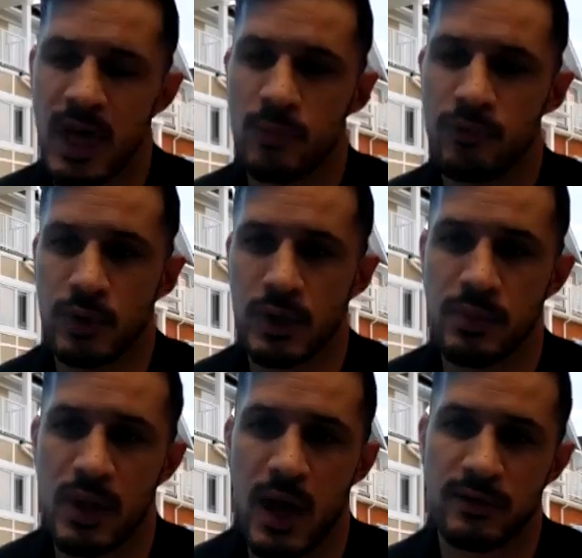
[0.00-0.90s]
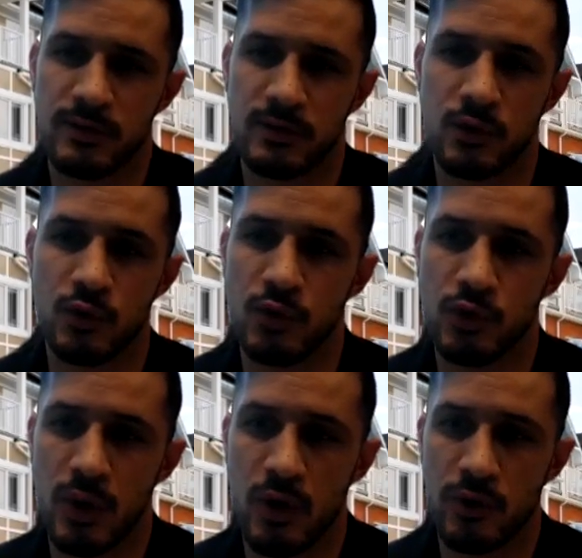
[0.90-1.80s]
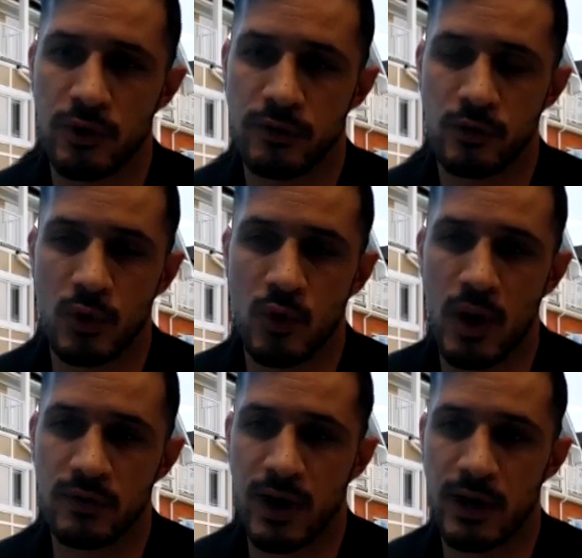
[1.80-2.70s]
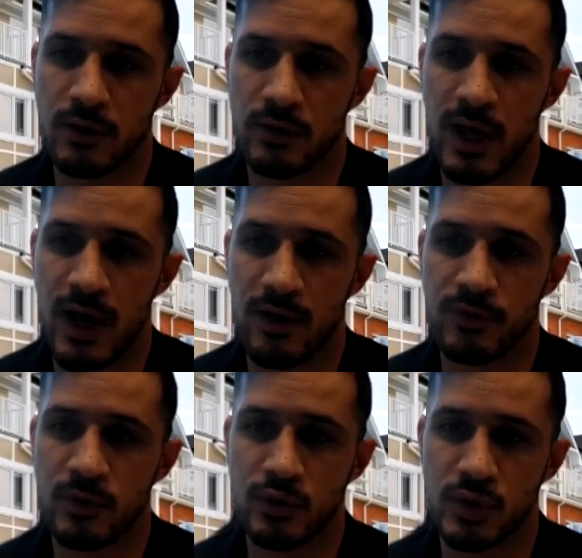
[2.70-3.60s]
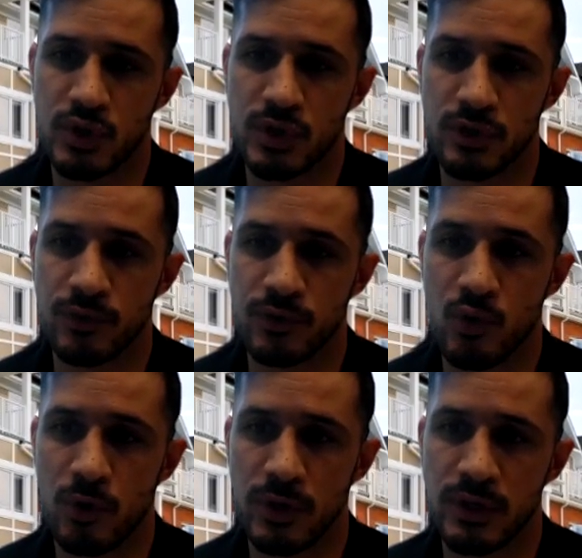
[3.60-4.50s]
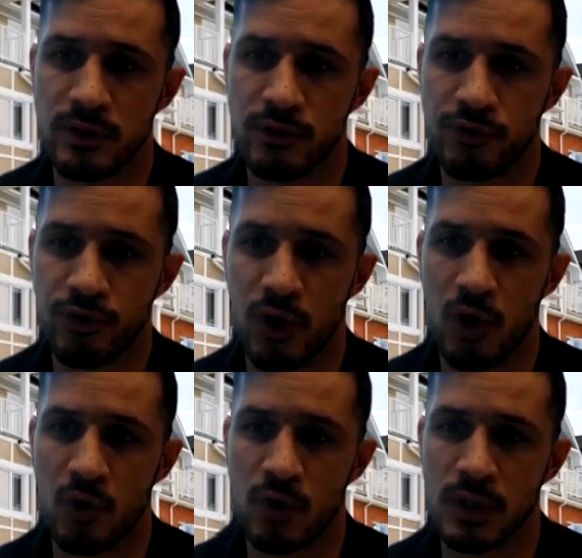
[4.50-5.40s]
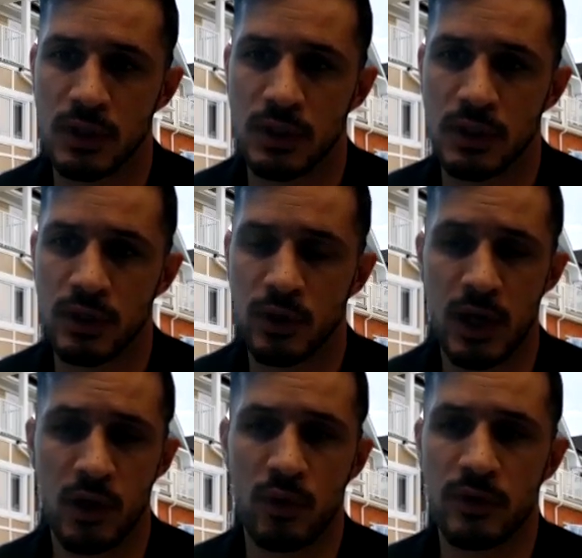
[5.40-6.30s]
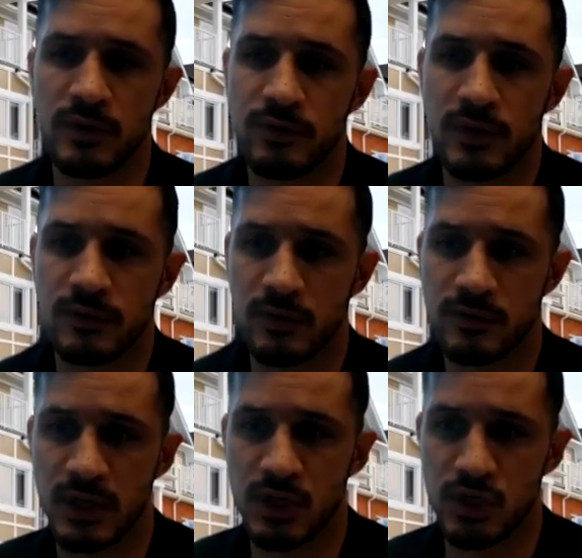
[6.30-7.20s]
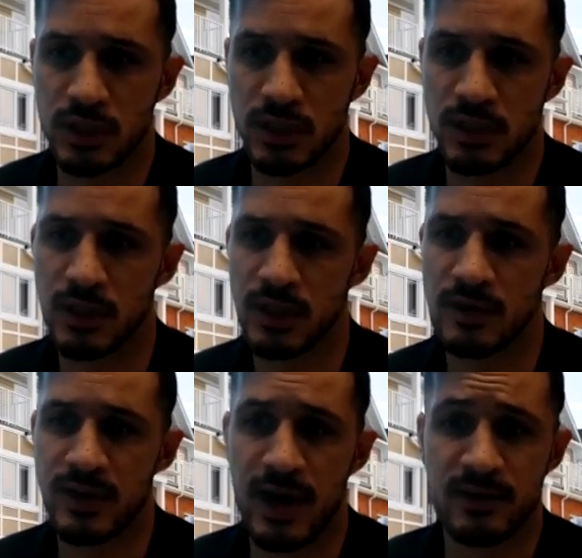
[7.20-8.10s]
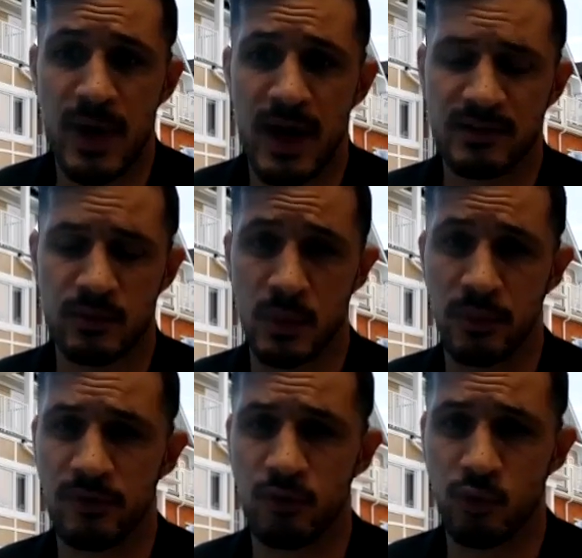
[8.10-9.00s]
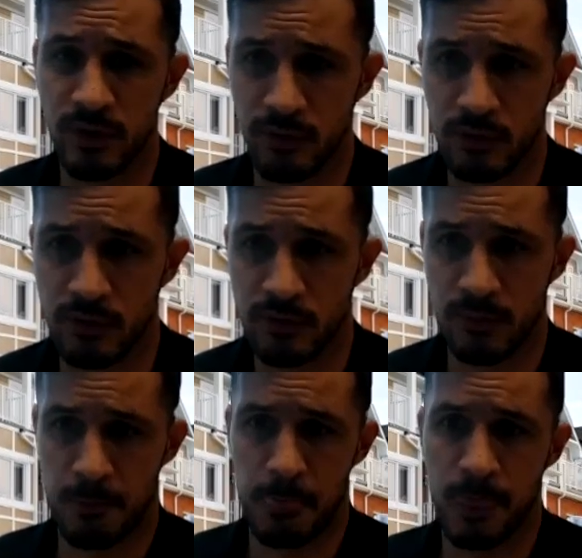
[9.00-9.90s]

caps only apply to new owners who acquire title after the restriction is recorded. So, in other words, if the association is at its maximum number of rentals